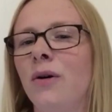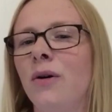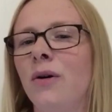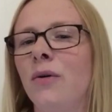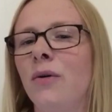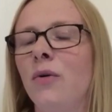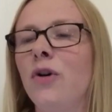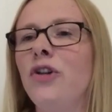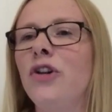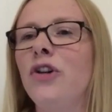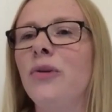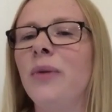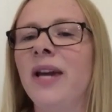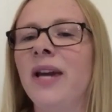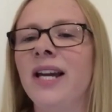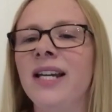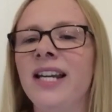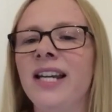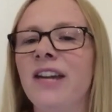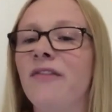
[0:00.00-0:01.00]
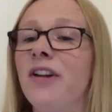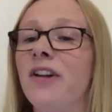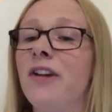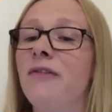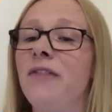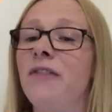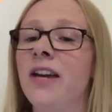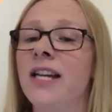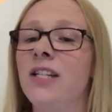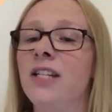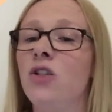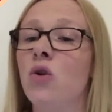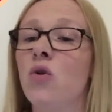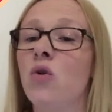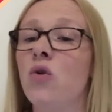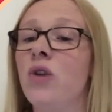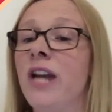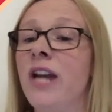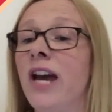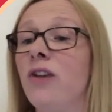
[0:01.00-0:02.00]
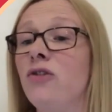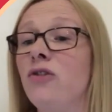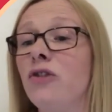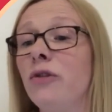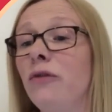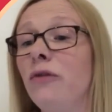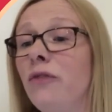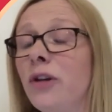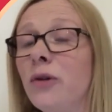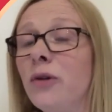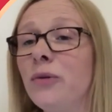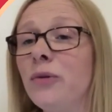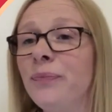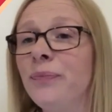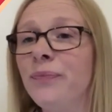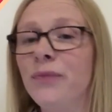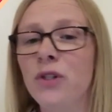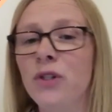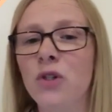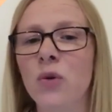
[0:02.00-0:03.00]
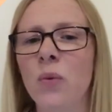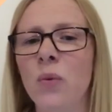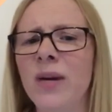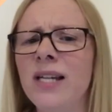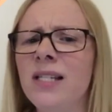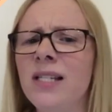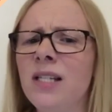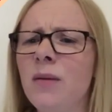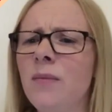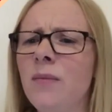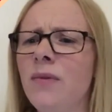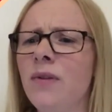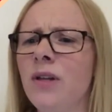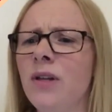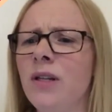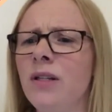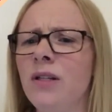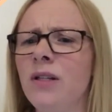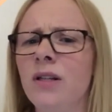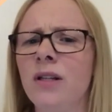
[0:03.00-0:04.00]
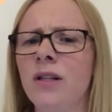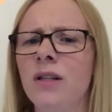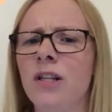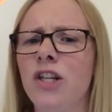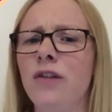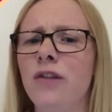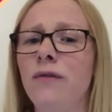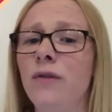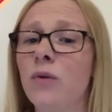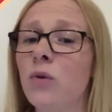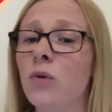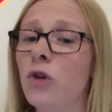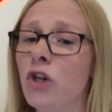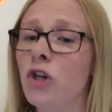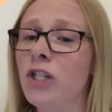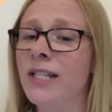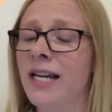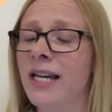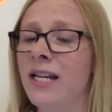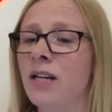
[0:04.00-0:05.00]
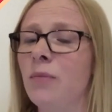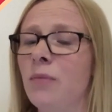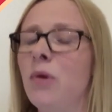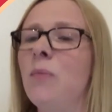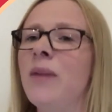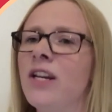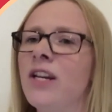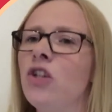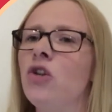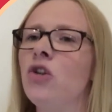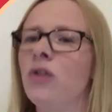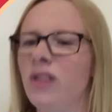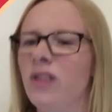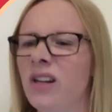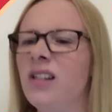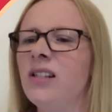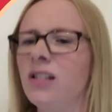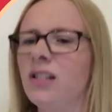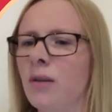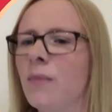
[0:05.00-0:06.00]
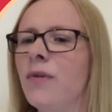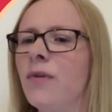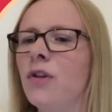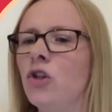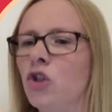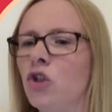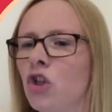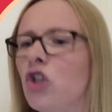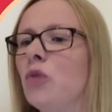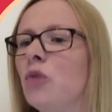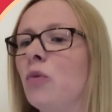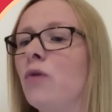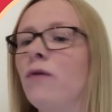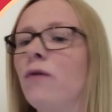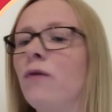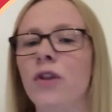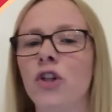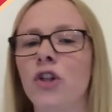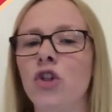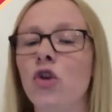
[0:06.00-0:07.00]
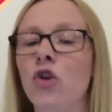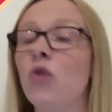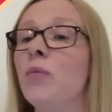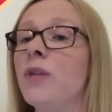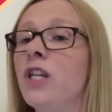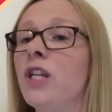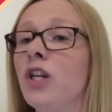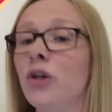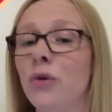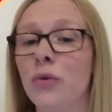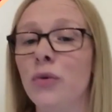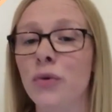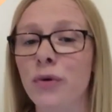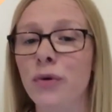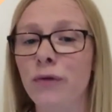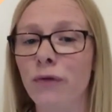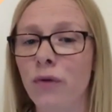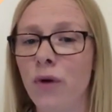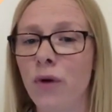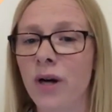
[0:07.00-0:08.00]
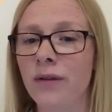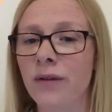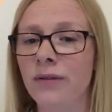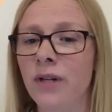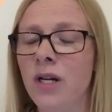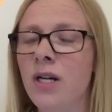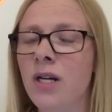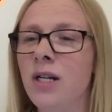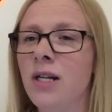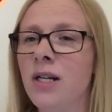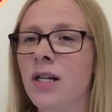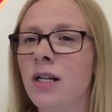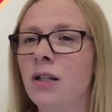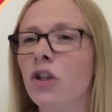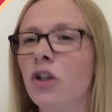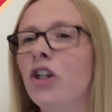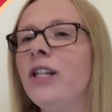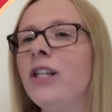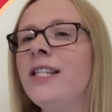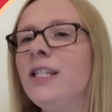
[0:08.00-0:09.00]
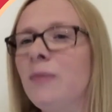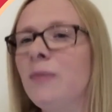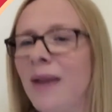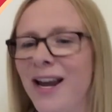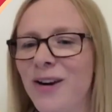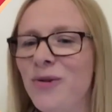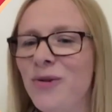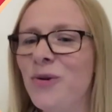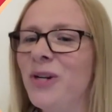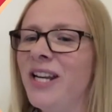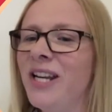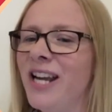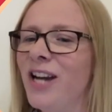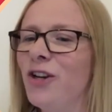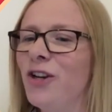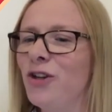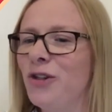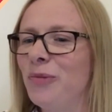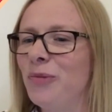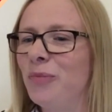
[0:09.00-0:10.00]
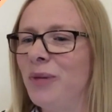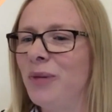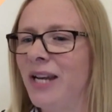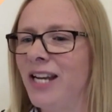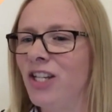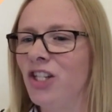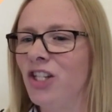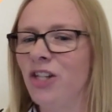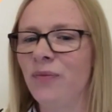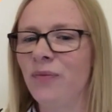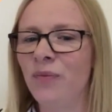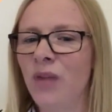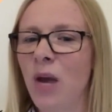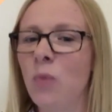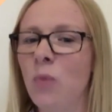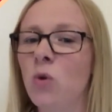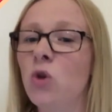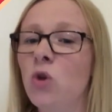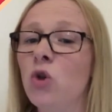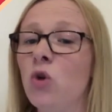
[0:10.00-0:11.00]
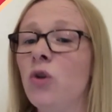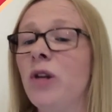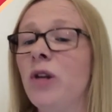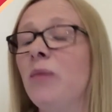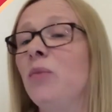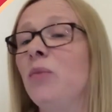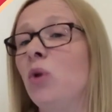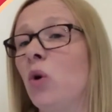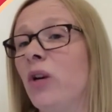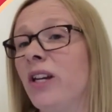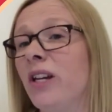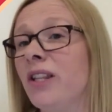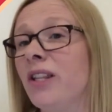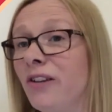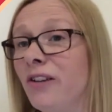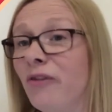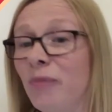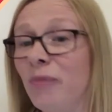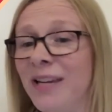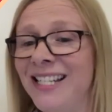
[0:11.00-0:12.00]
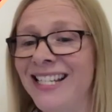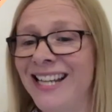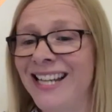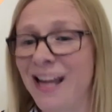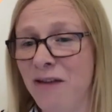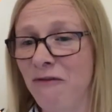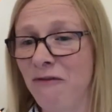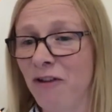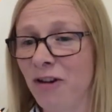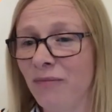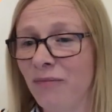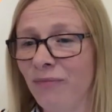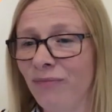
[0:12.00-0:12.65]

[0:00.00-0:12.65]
What you wear can have an effect on how you feel. So wear something that you feel good in, but make sure that it's something suitable for the job that you're going for. Looking smart will create a good impression and will show the employer that you've made an effort.